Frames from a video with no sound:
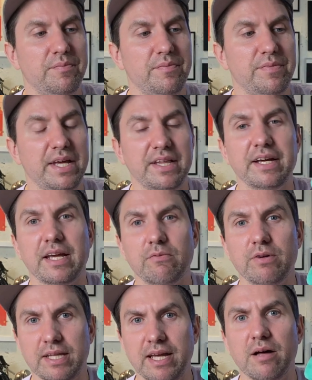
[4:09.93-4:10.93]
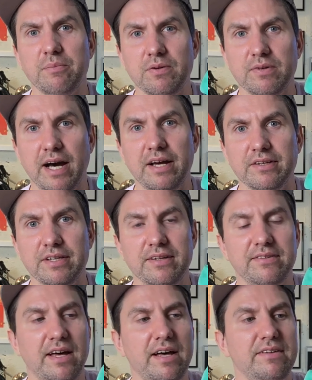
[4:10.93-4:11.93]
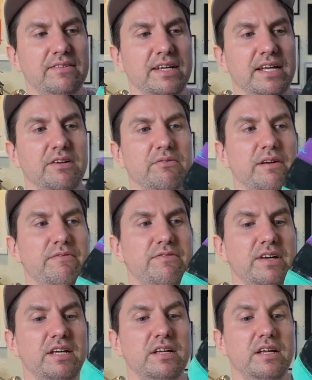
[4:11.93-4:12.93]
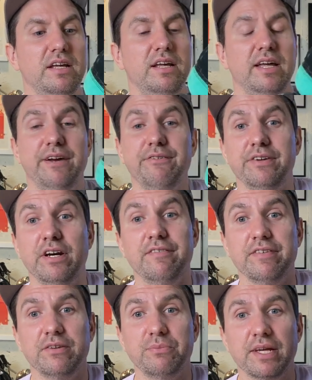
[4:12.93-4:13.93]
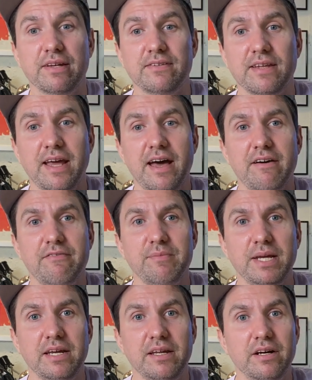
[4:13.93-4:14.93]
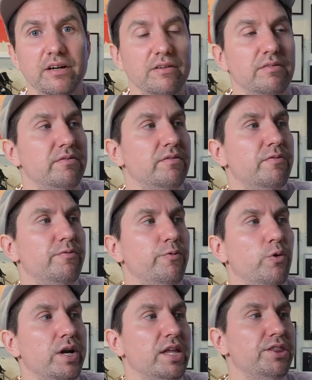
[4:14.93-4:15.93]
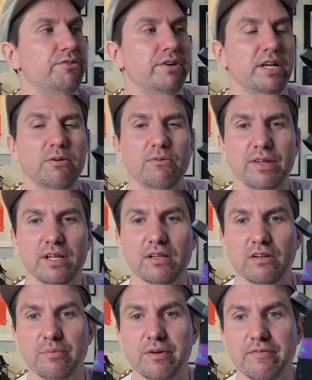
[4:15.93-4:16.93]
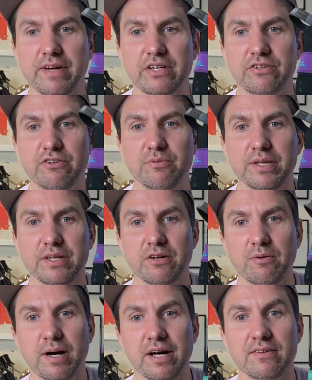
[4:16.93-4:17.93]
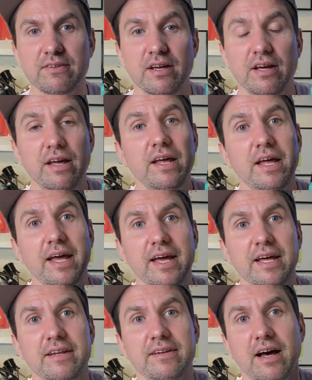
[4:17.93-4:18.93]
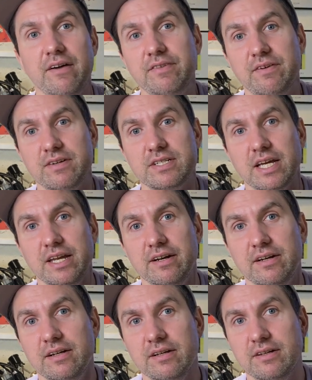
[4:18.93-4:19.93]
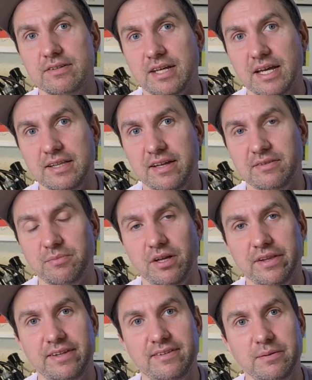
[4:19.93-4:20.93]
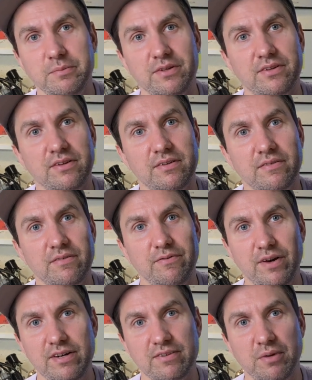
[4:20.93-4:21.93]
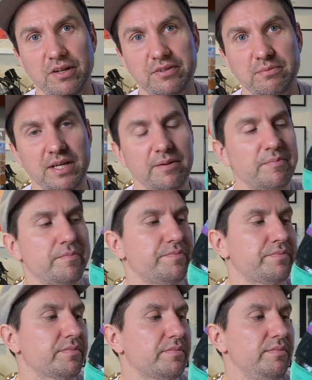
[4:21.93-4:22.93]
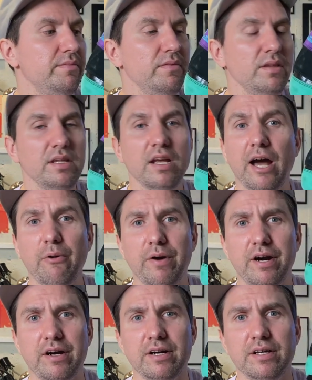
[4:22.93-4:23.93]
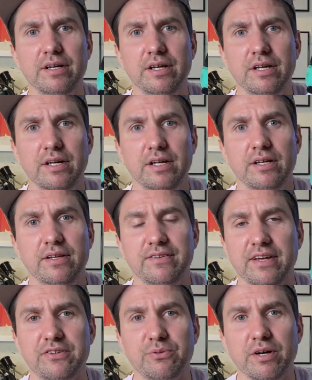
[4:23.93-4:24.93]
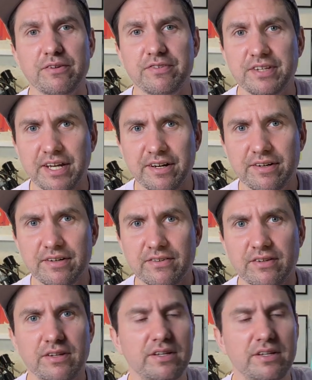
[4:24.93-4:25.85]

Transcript: they like really help you dial in the size to get the right fit. And I was nervous because they have me in a 43 with a little bit of extra room in the toe box, and I've never skated a skate that small. That seems very small to me. I wear size 12 sneakers,